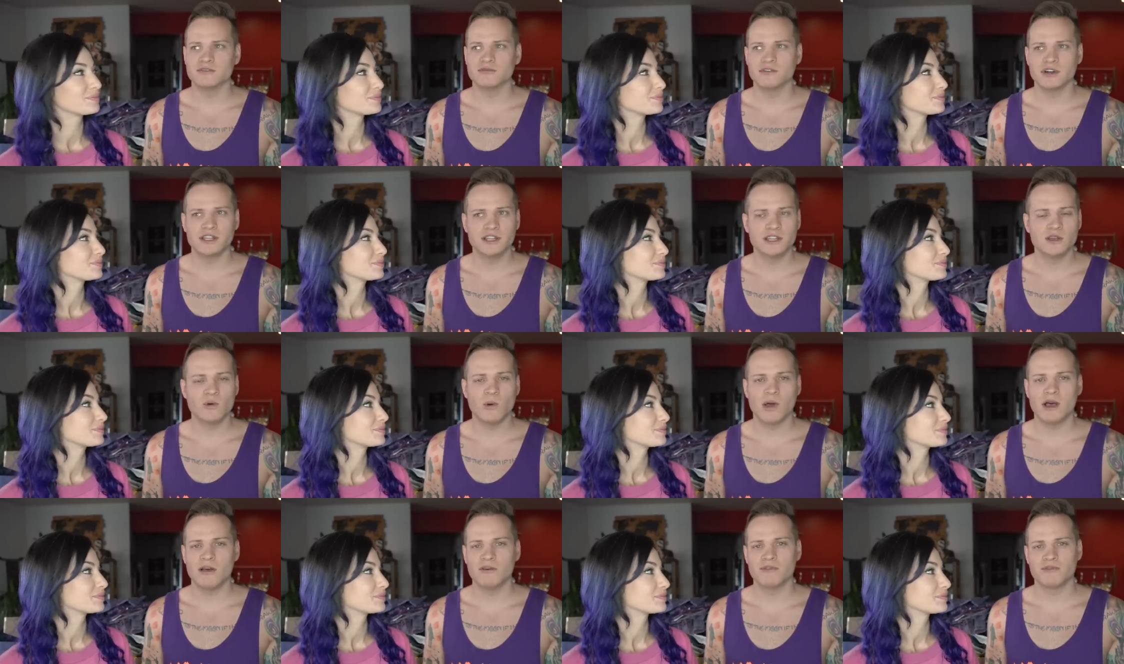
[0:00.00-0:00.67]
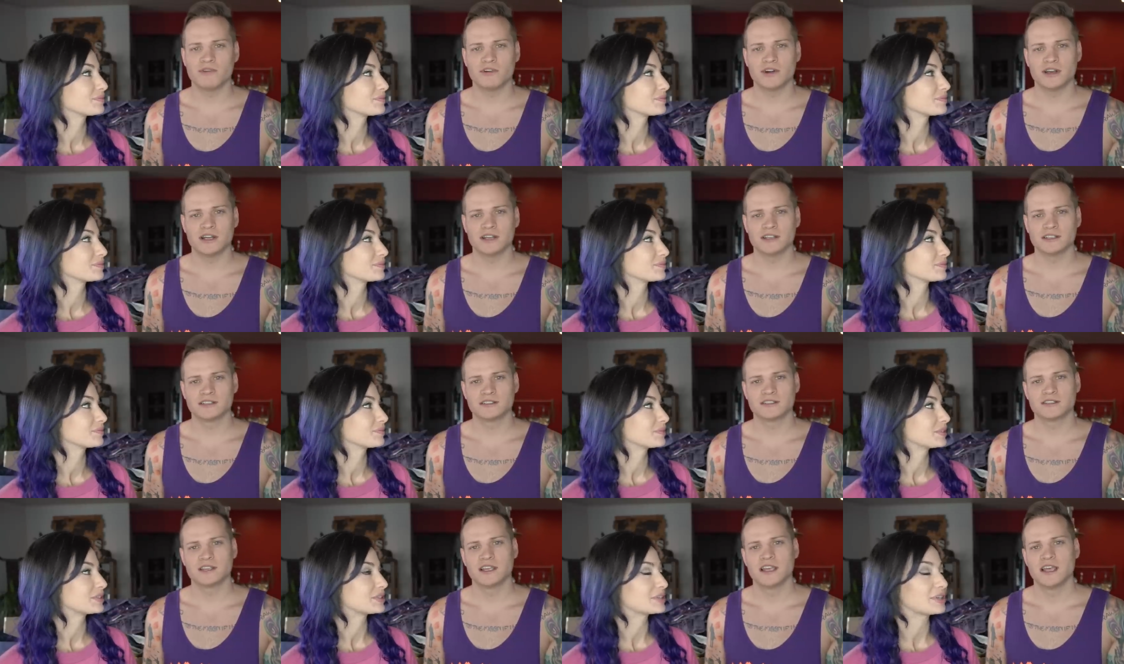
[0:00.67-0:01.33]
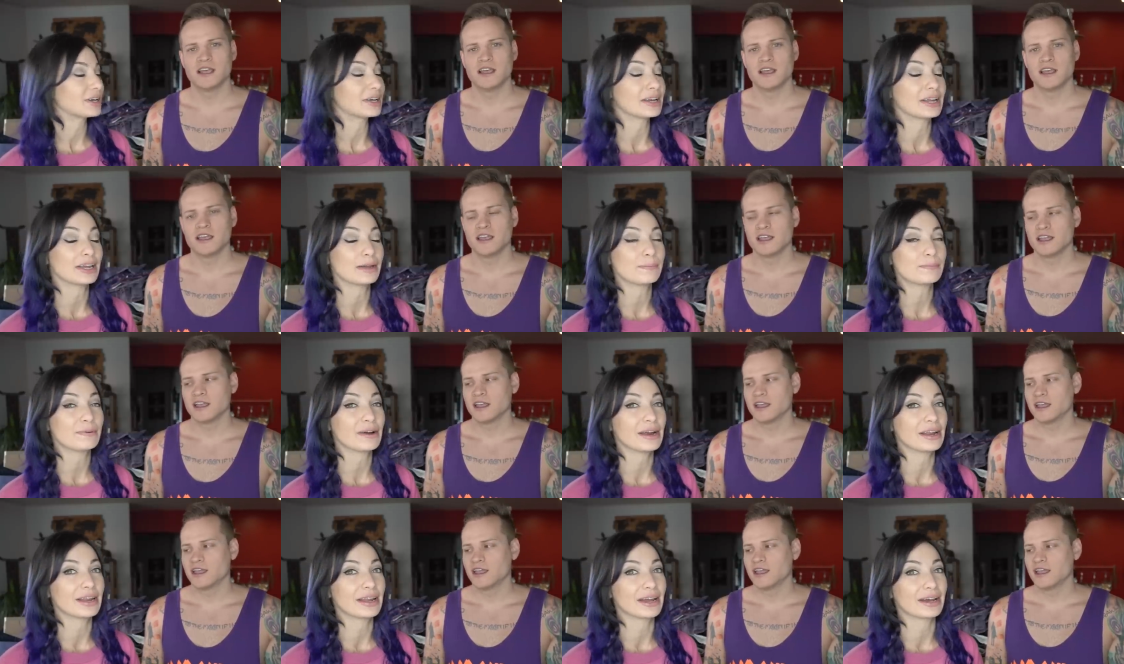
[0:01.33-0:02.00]
Speaker 1: really well for us. It's
Speaker 2: kind of hip
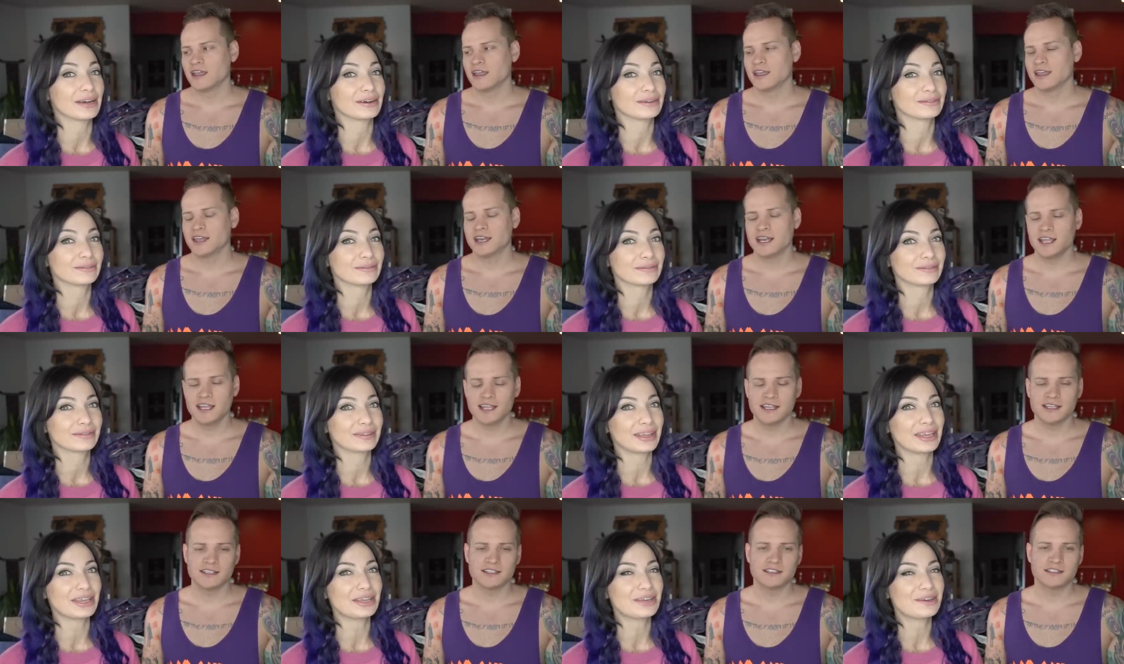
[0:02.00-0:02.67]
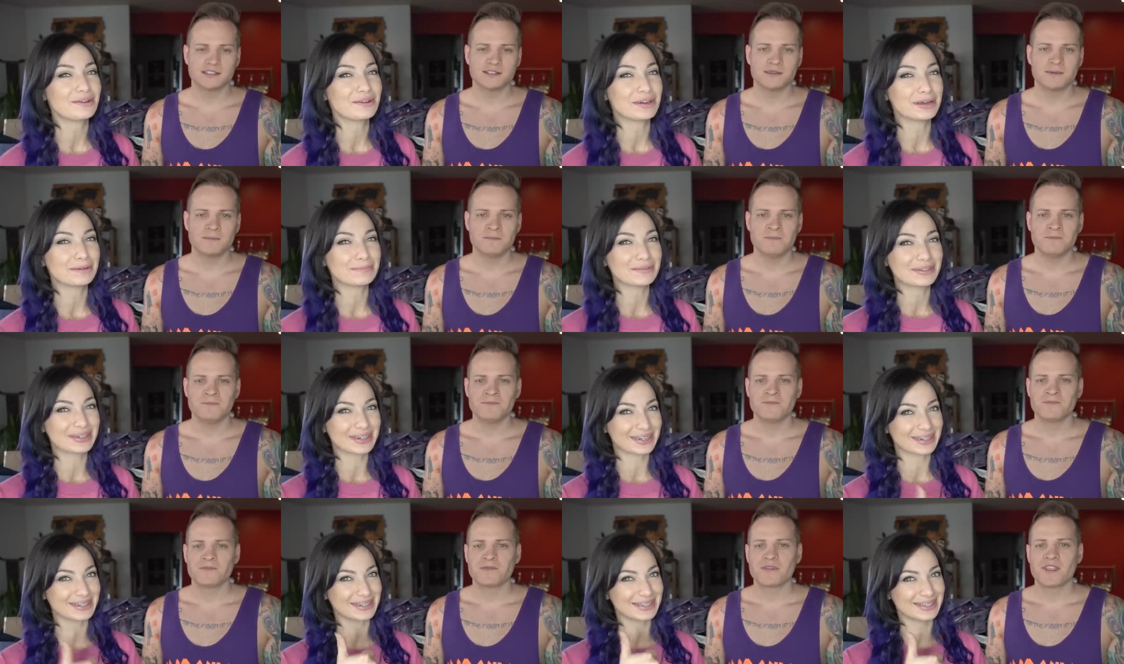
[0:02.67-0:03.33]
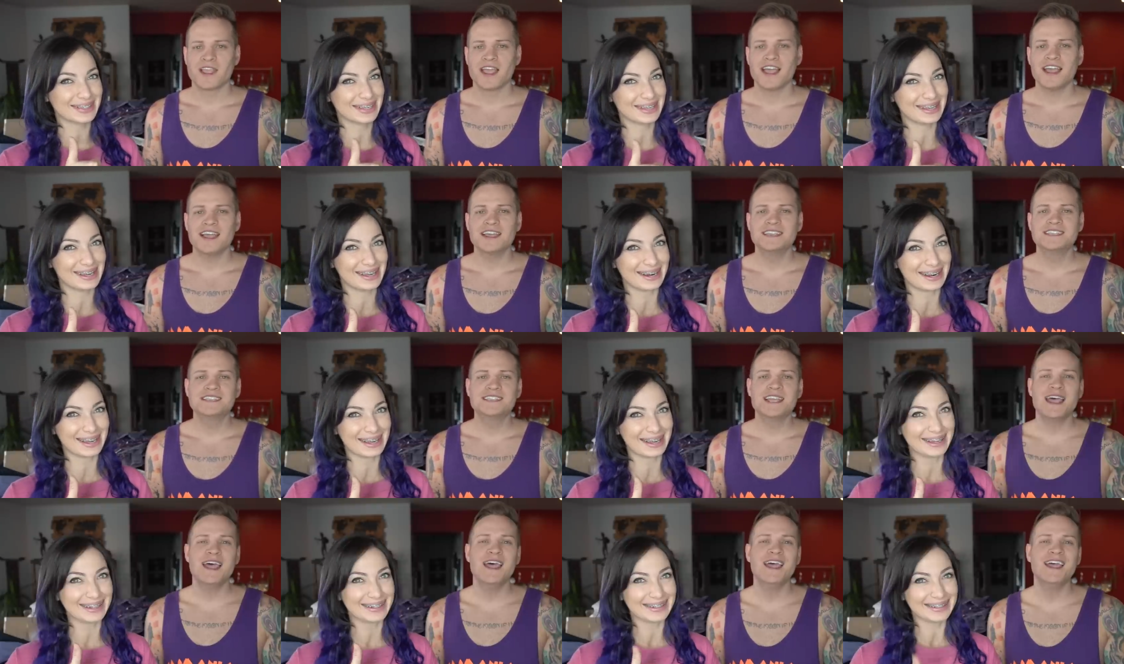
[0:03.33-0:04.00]
right now. It is. Thank you, hipsters, yet
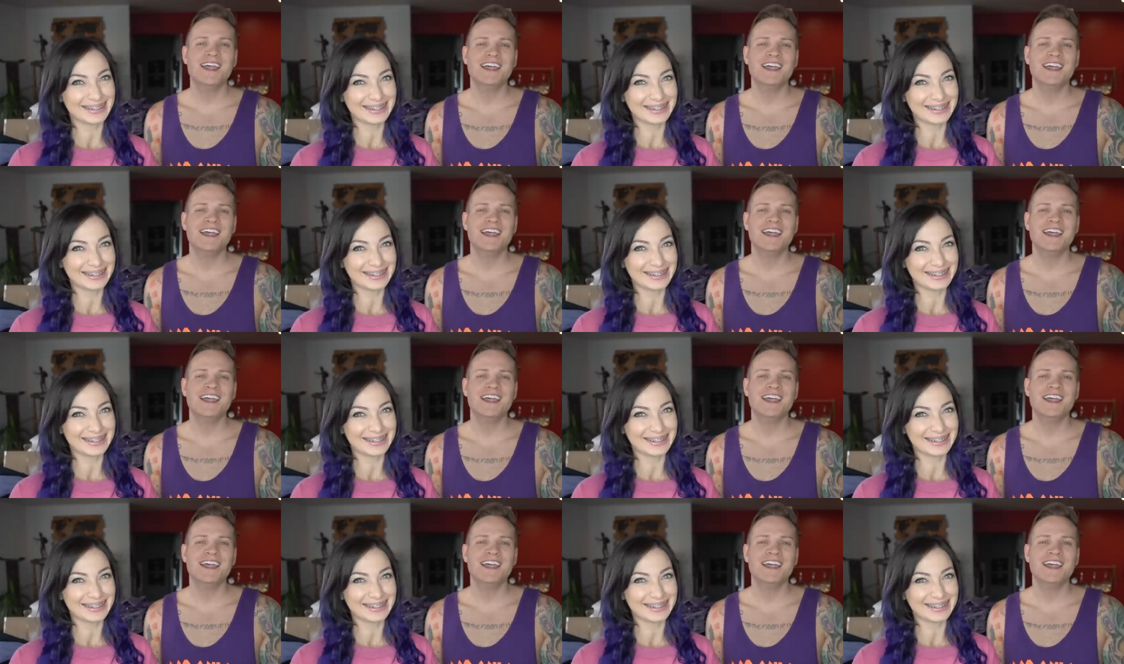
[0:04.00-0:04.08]
again.